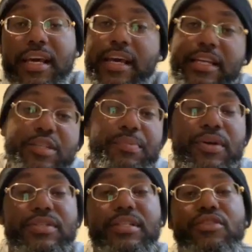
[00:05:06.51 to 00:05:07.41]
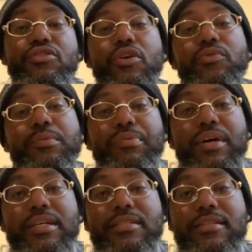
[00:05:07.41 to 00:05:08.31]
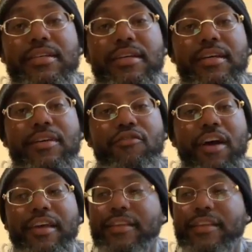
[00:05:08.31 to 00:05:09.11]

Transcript: And this person is so depressed, right?